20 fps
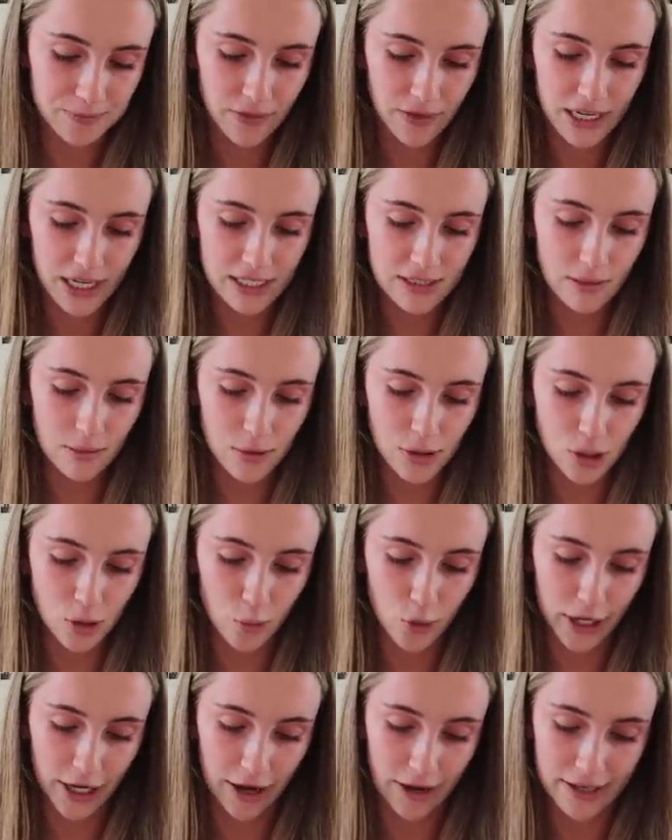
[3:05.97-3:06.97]
The next one was to
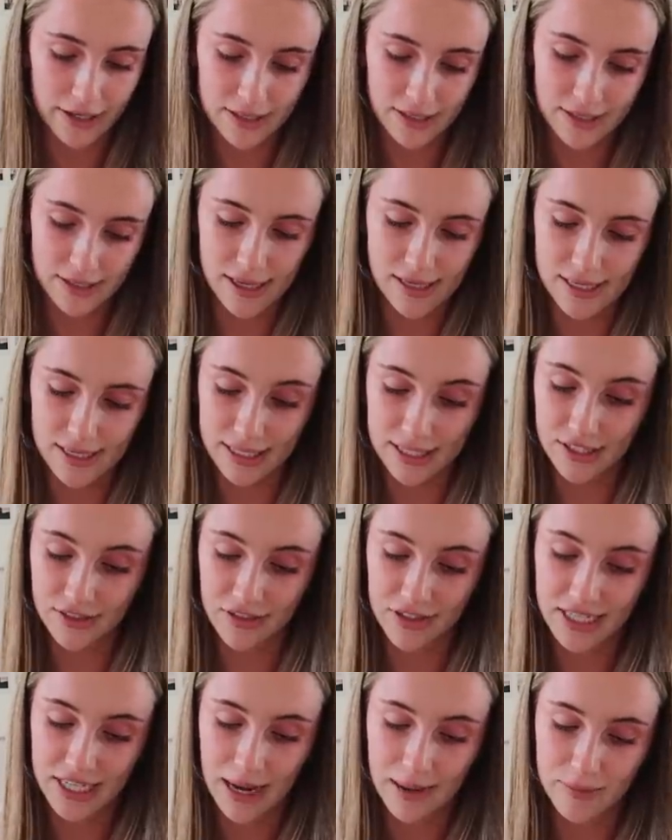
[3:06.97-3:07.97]
work out exercise at least
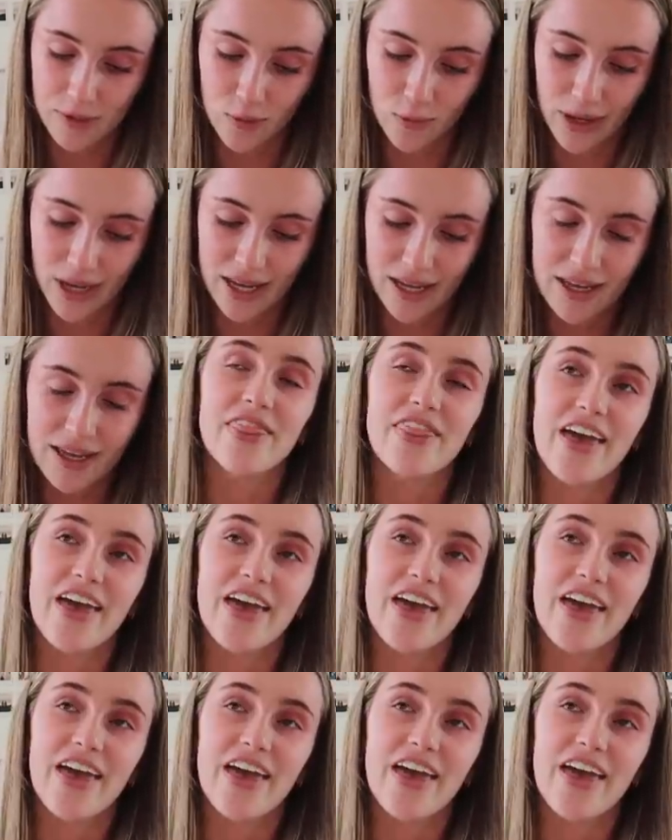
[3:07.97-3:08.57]
three times a week.